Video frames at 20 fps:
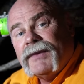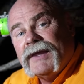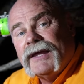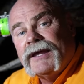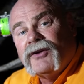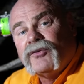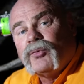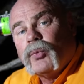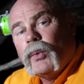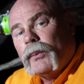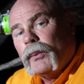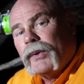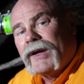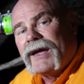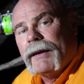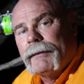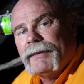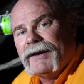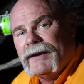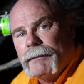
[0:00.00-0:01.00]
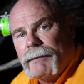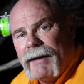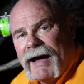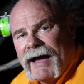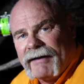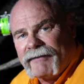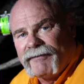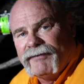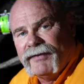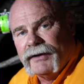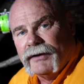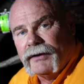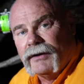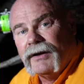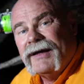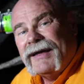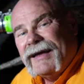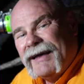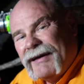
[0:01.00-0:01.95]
is when we come into backfill,